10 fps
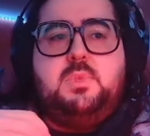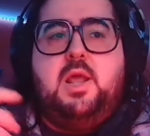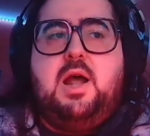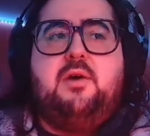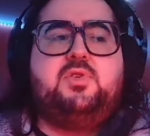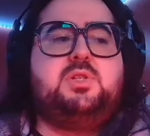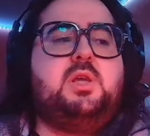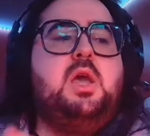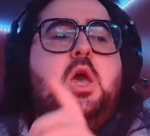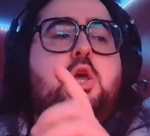And obviously,
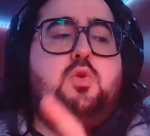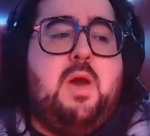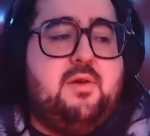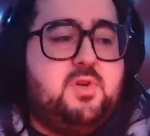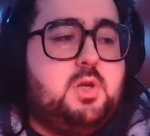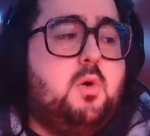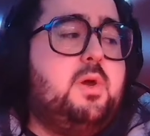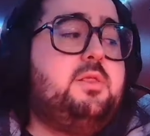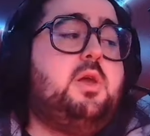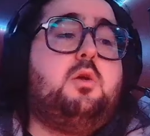you have to go
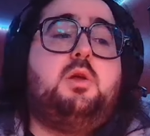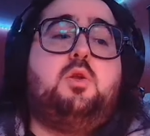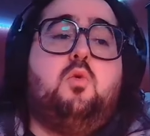in there in